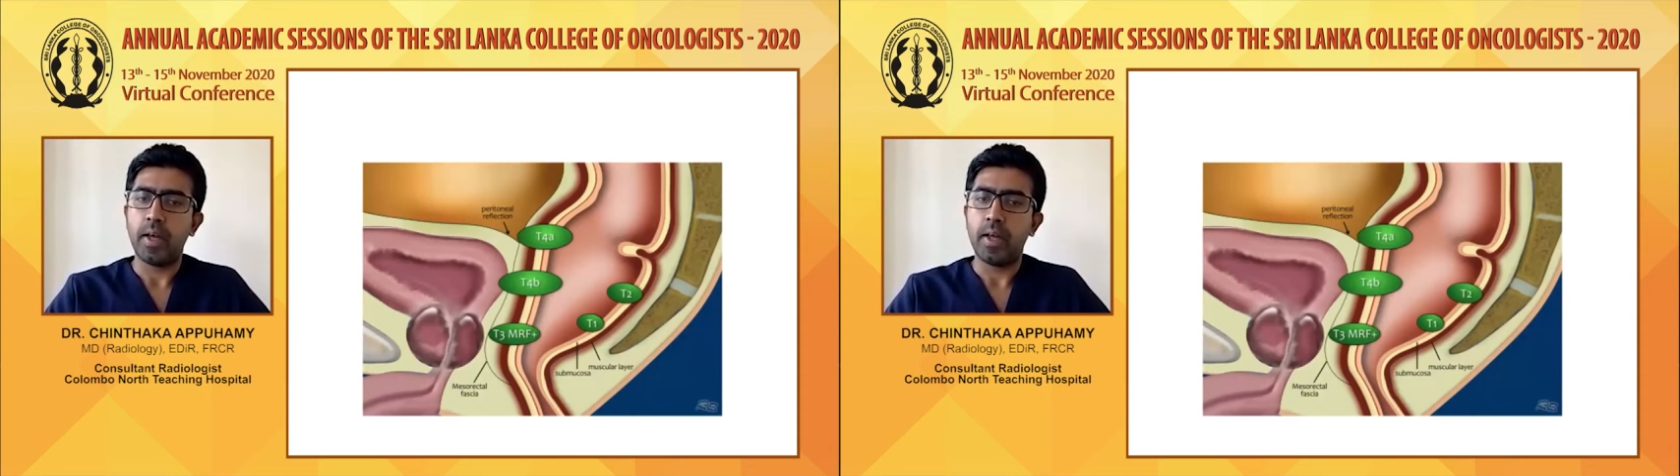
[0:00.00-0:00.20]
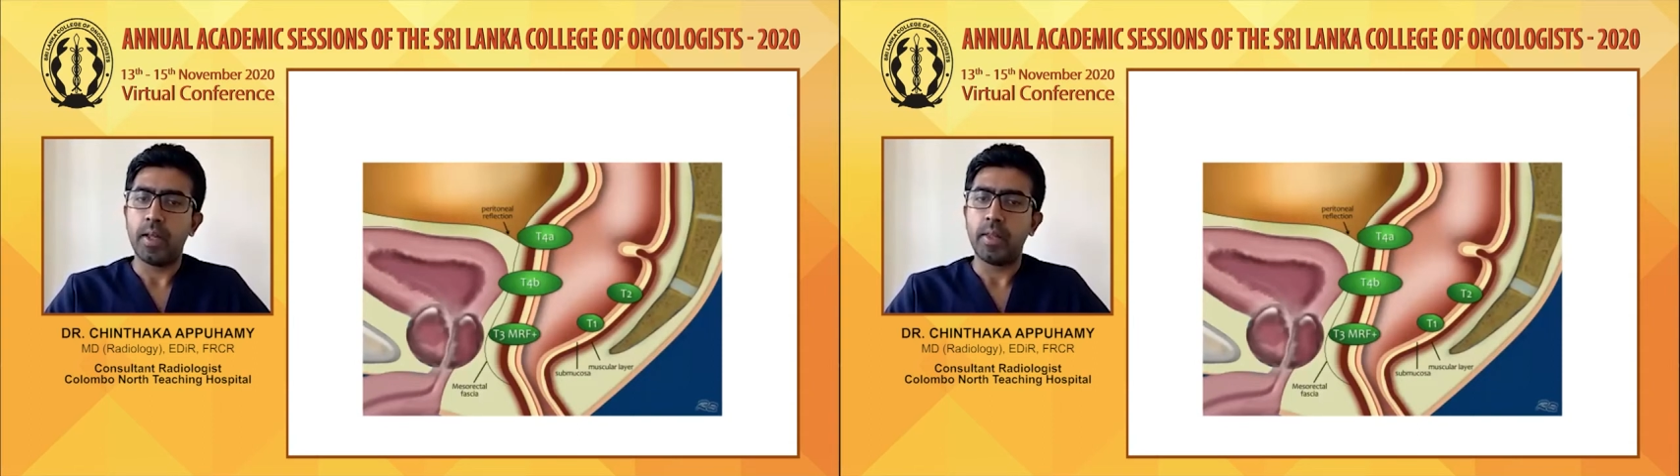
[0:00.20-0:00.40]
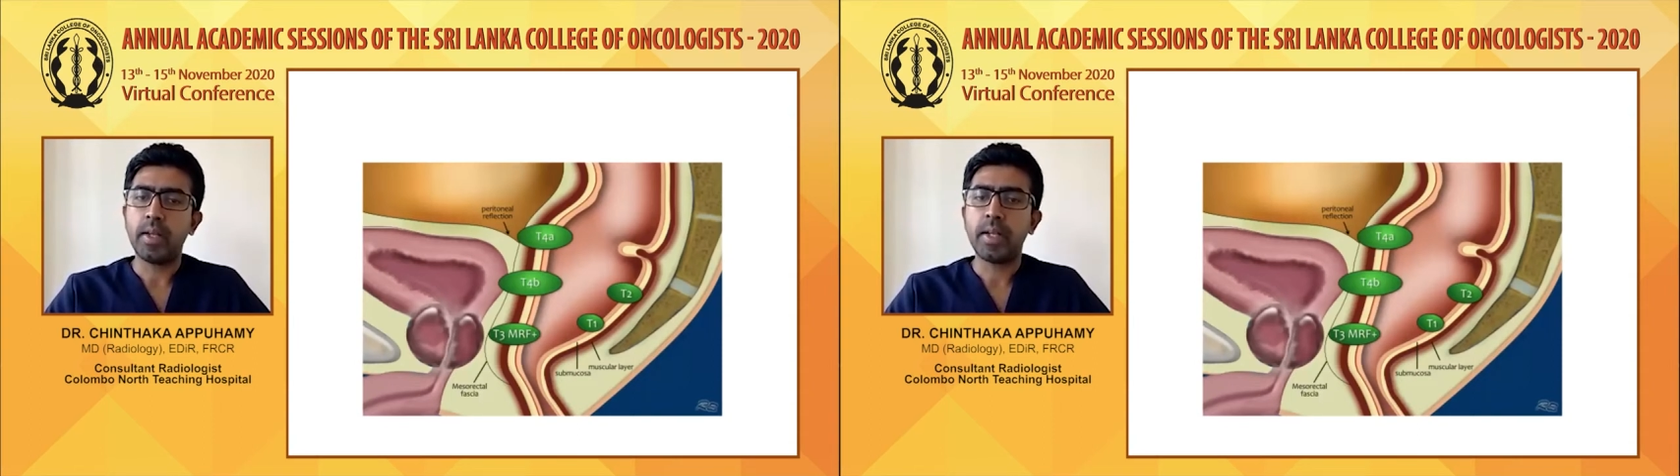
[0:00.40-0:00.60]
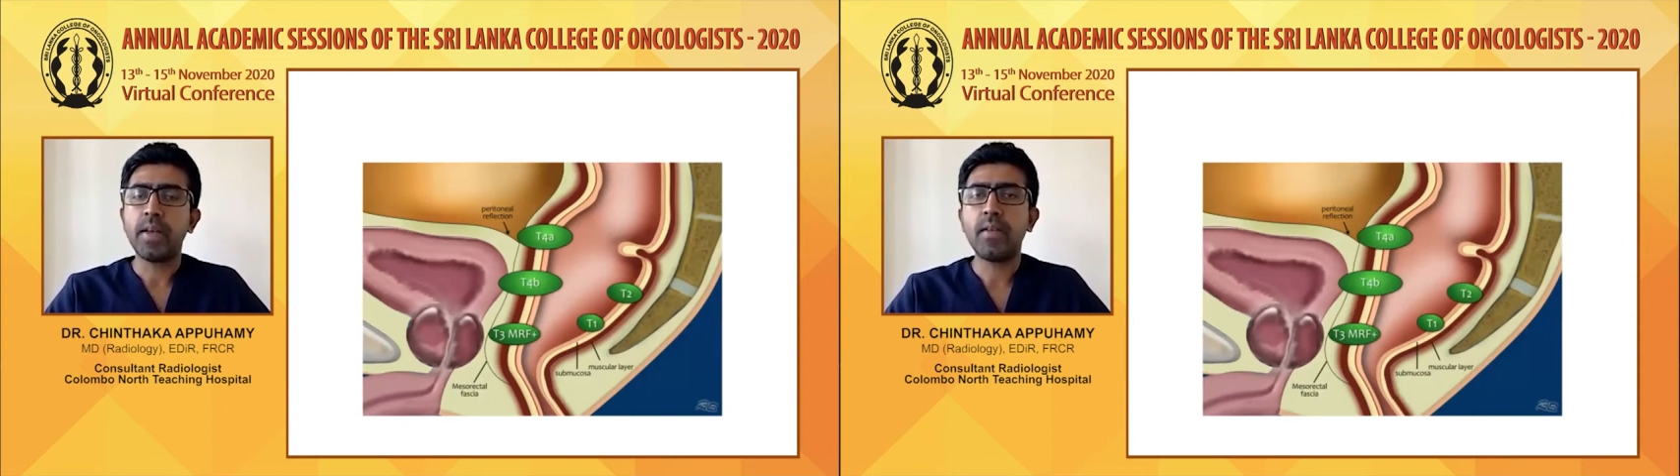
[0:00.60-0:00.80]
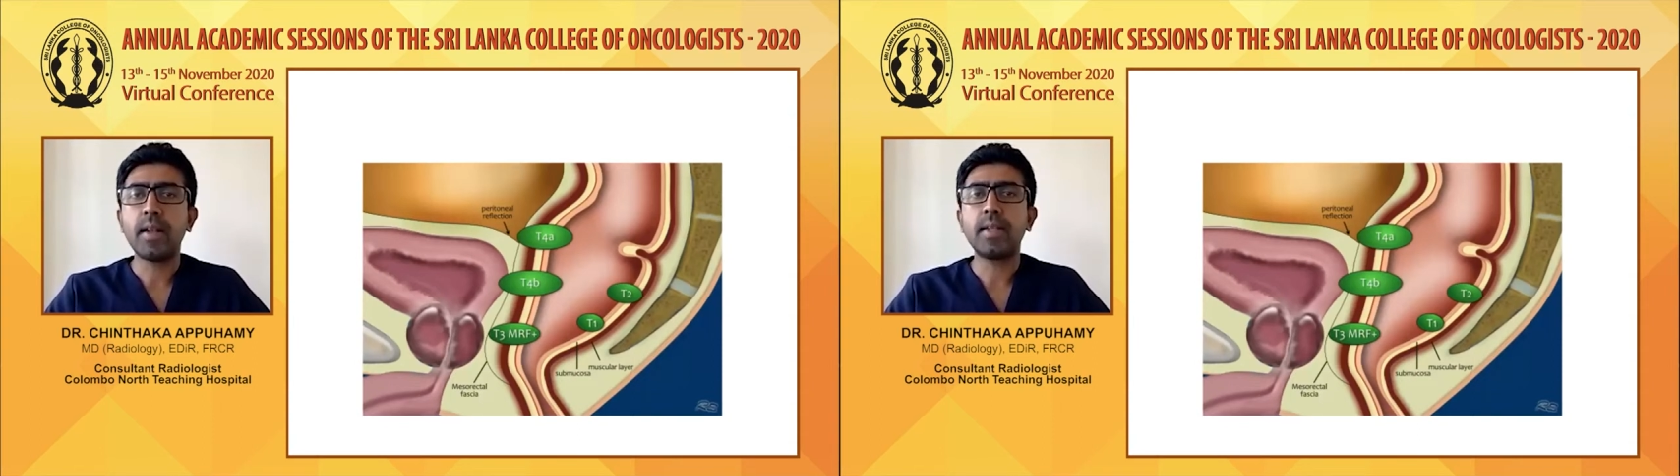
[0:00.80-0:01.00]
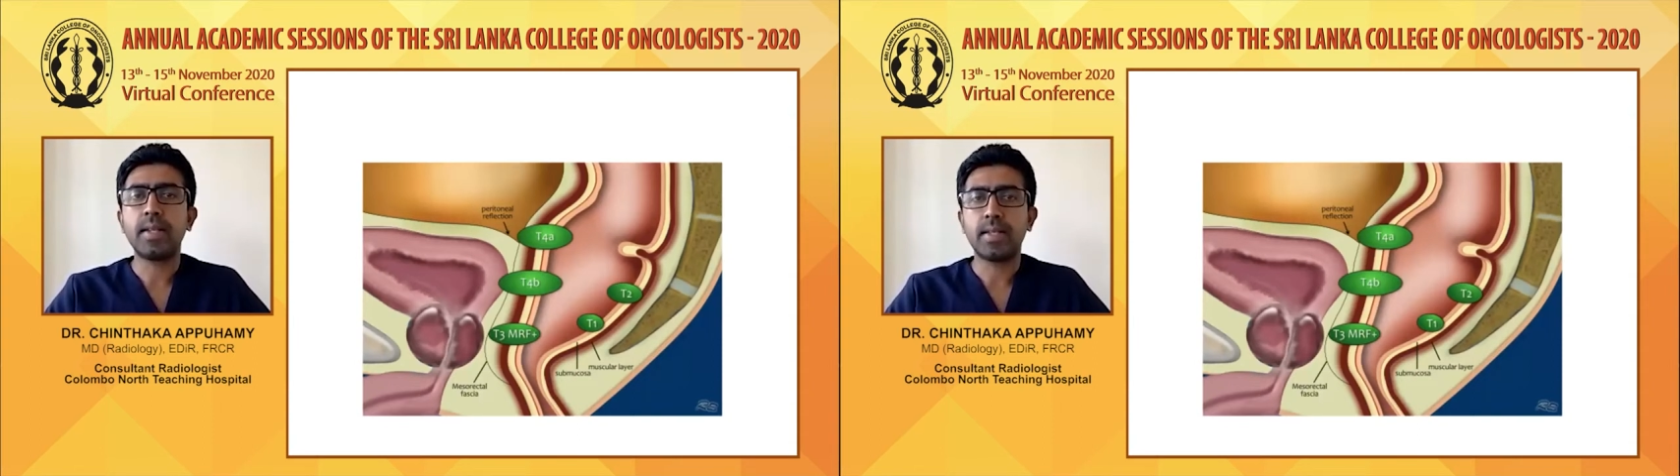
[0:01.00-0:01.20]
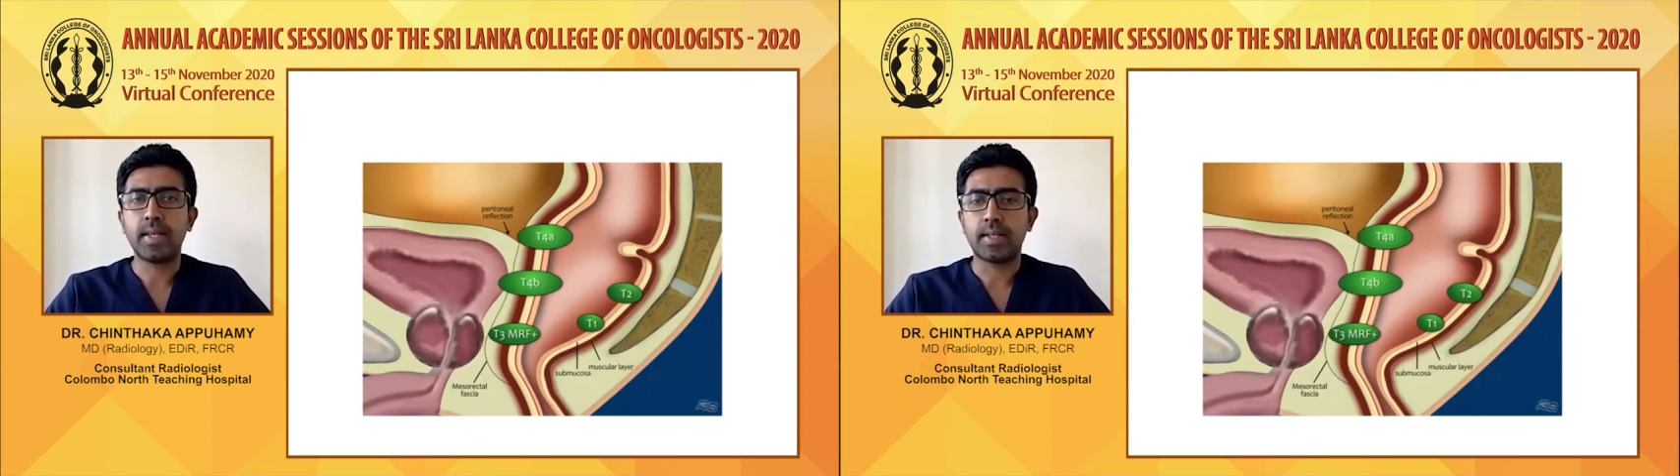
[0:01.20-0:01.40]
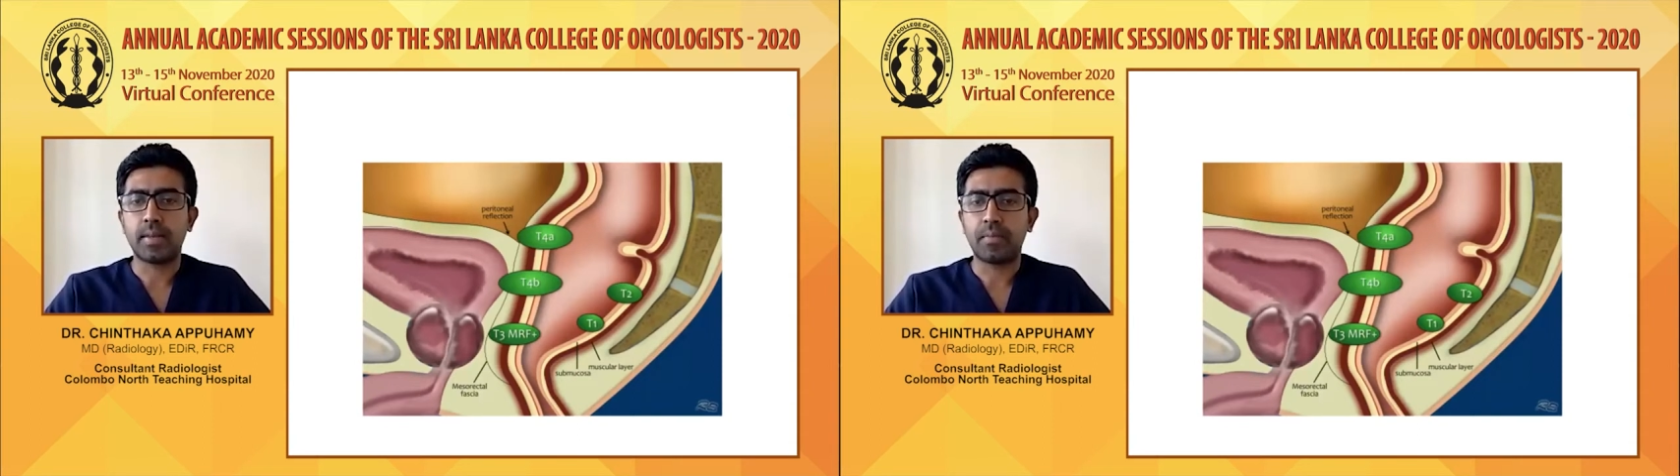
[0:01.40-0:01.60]
The T1
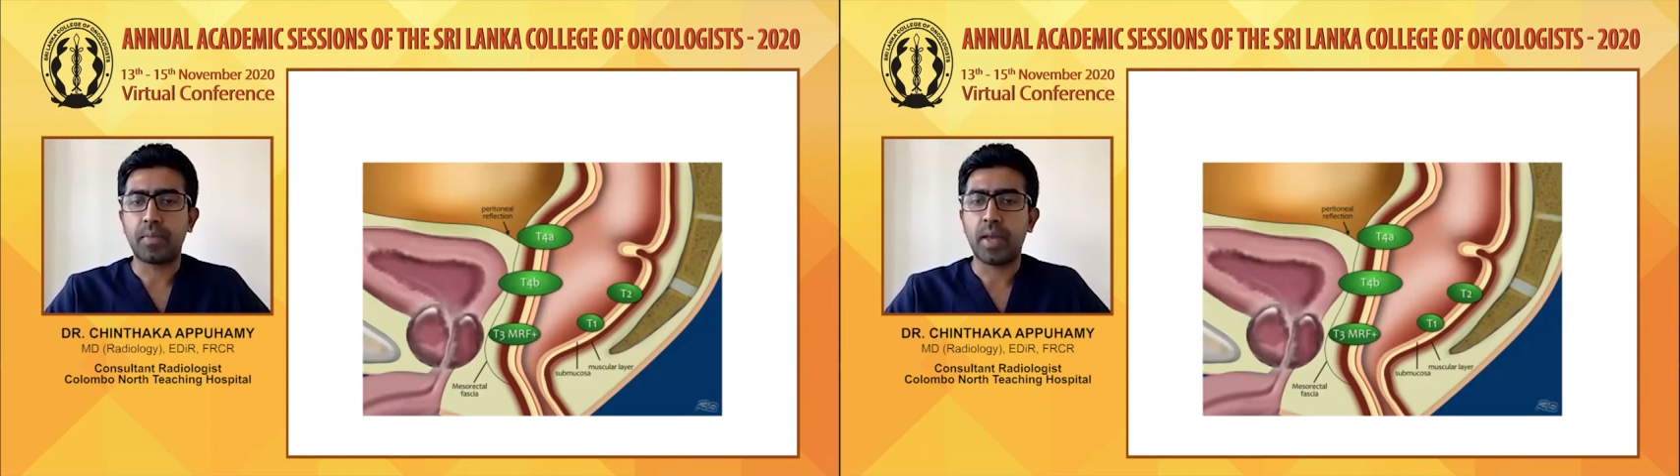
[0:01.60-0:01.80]
disease,